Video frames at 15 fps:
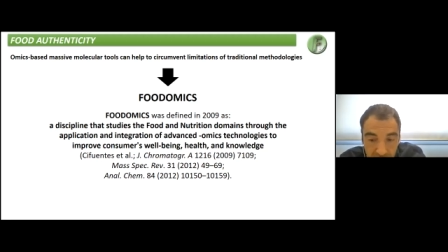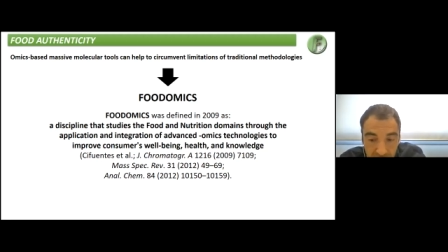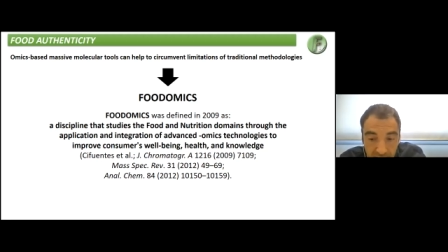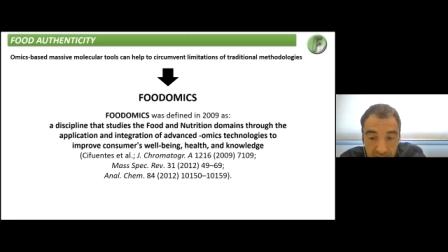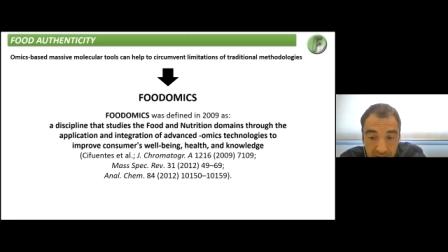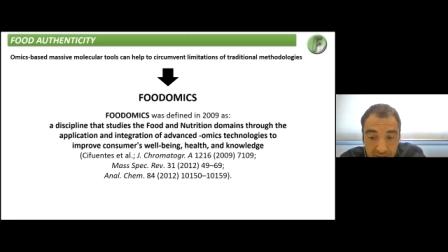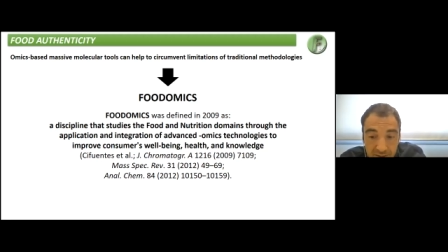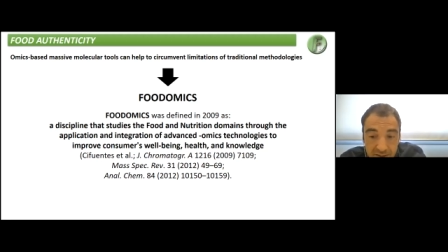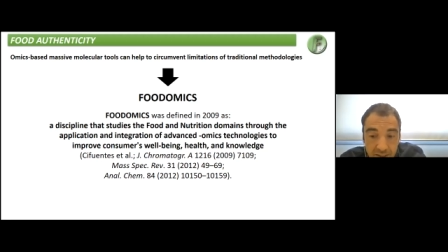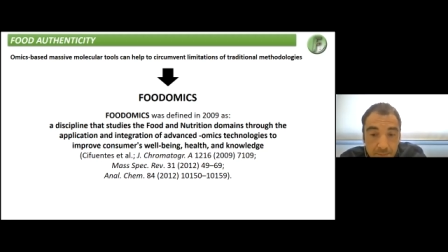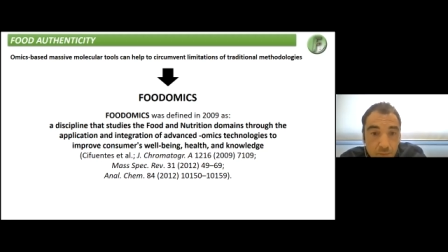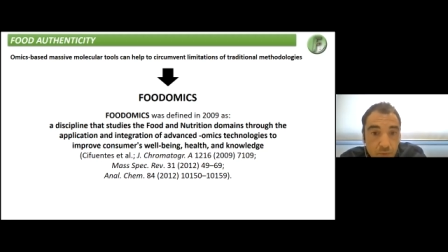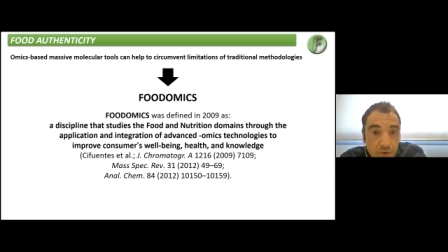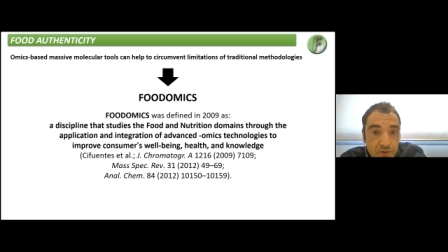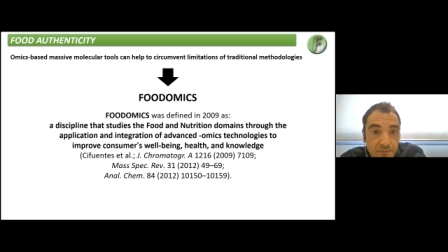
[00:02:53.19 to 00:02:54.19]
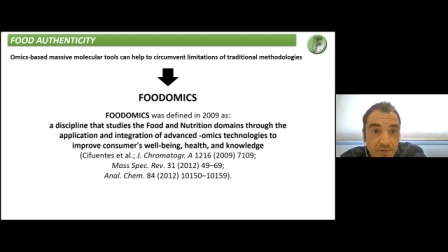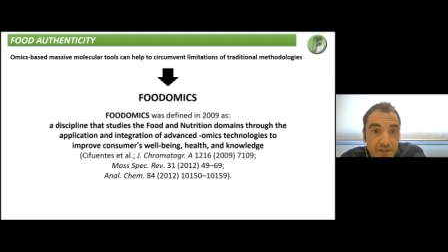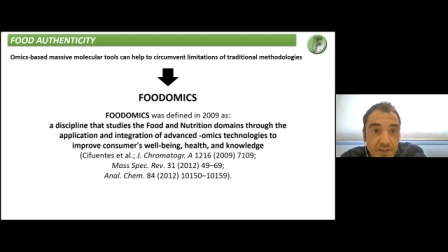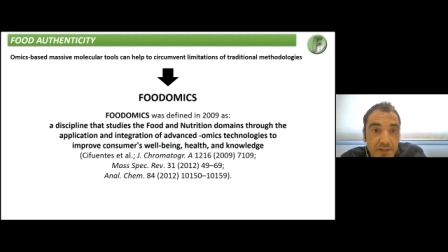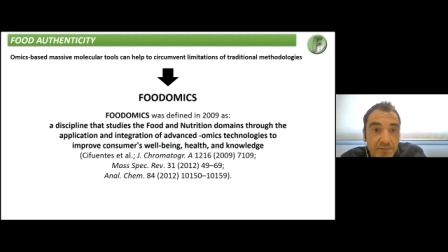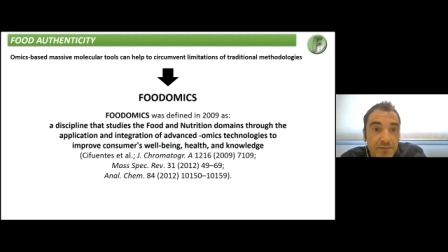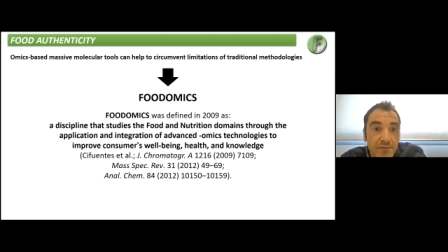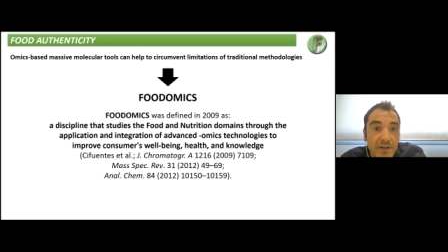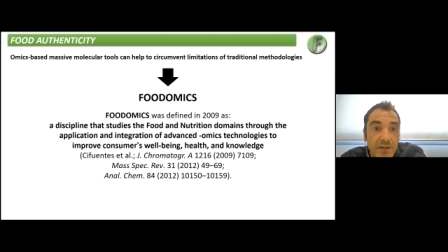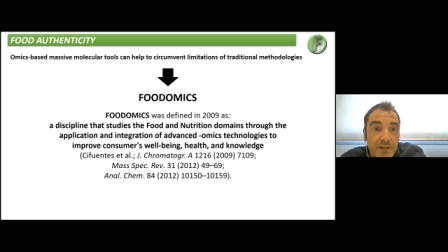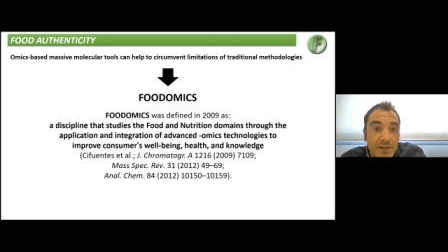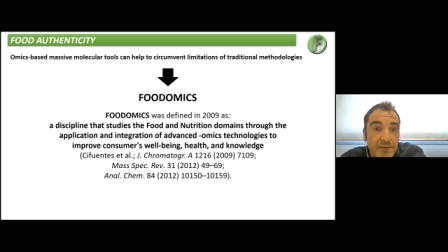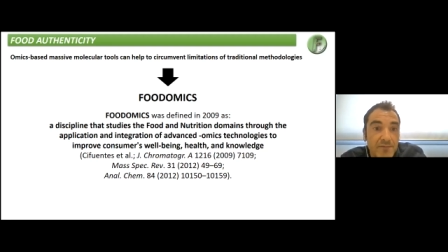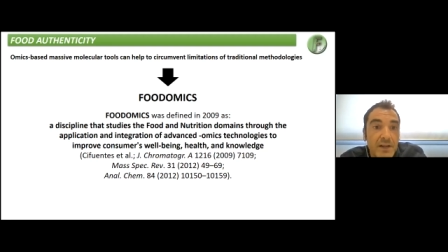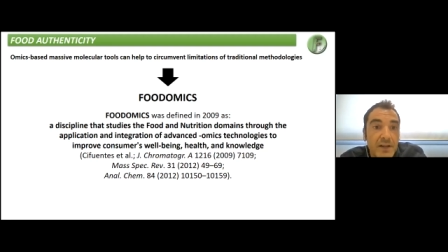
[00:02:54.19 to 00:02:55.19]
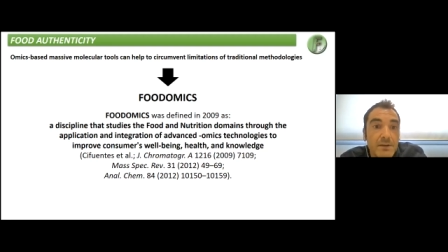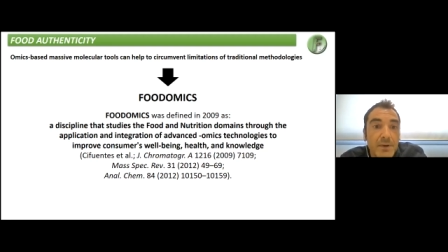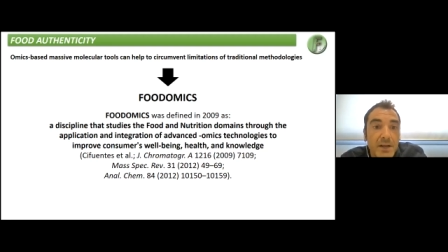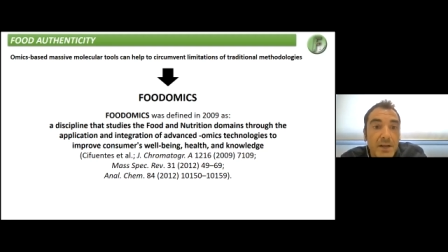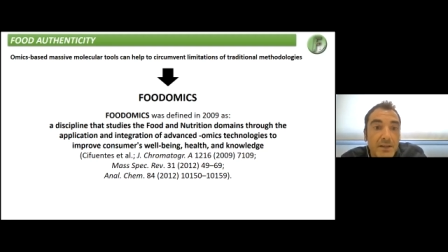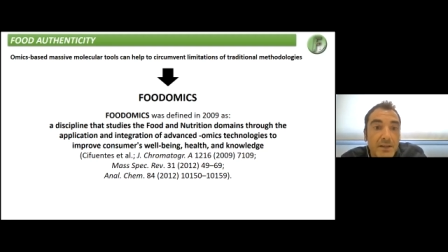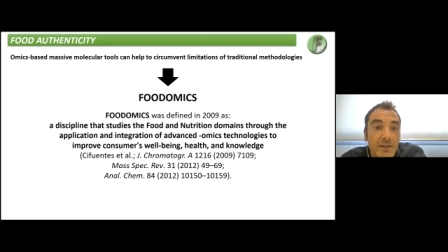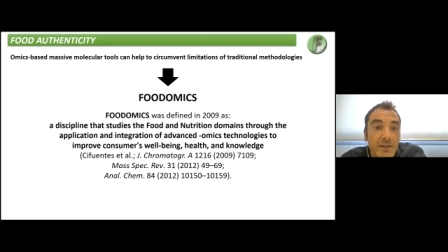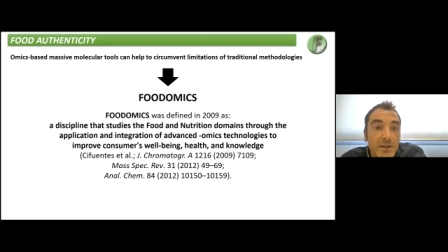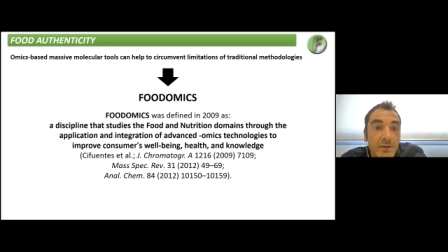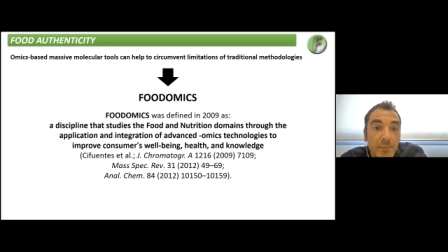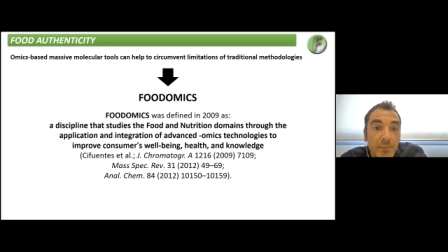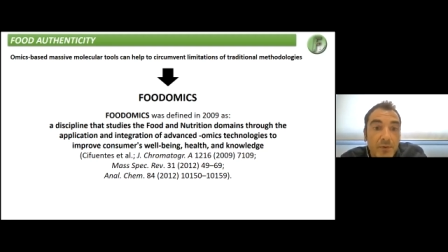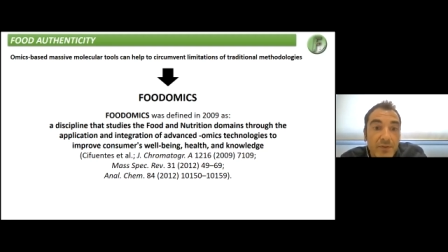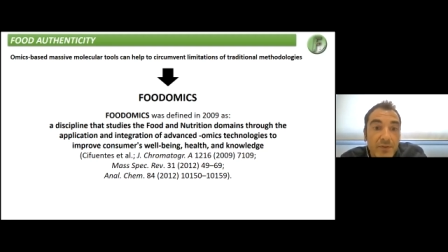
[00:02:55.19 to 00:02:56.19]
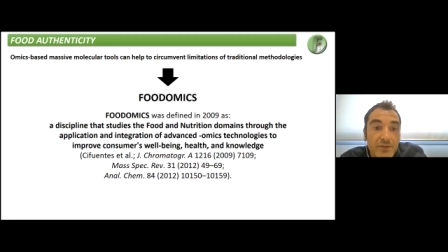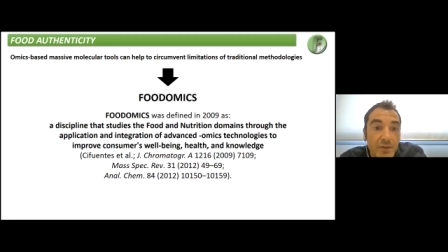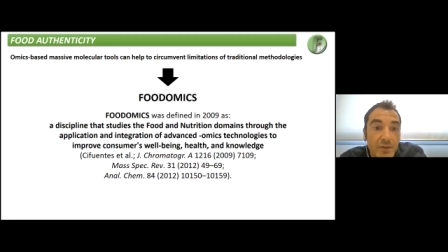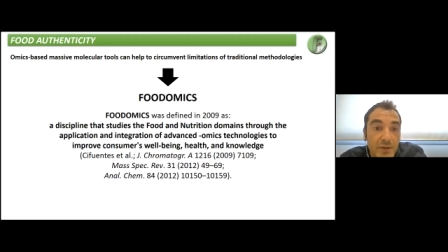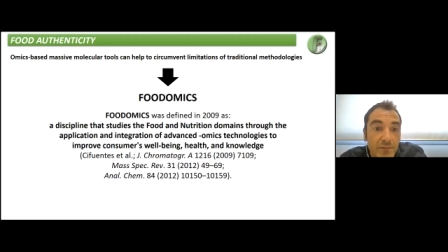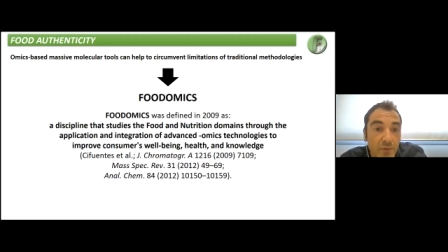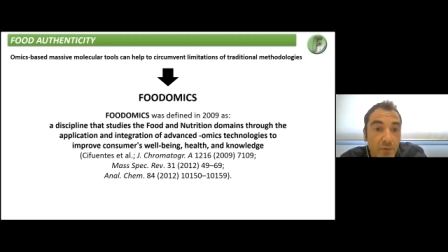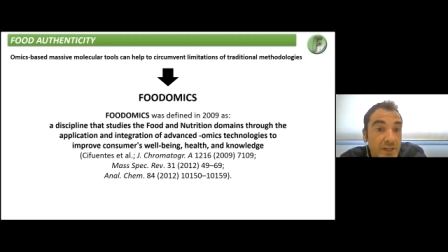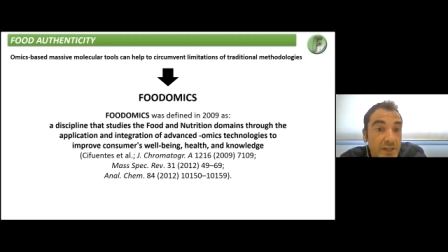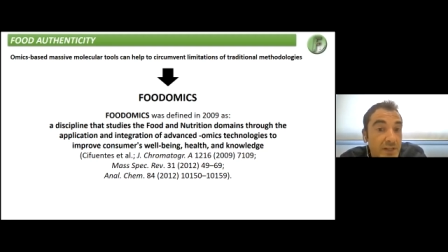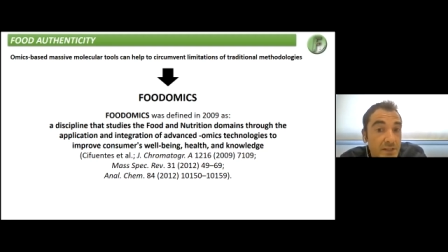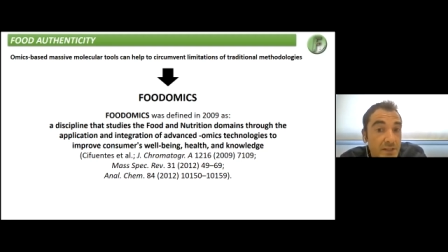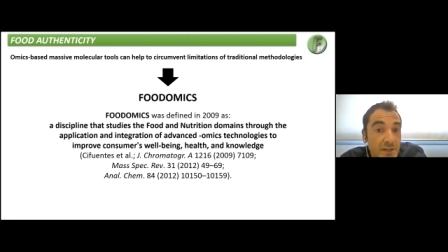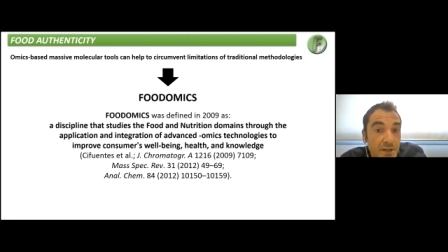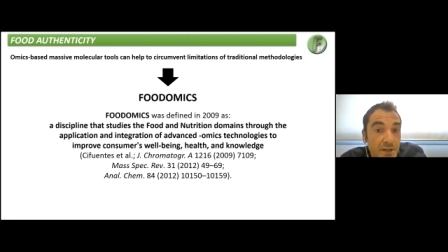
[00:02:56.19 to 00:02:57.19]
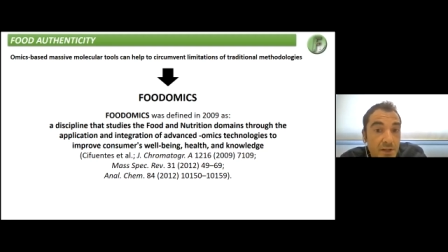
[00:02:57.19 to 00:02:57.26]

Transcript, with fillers: Uh, this term was first de uh, defined by Professor Cifuentes,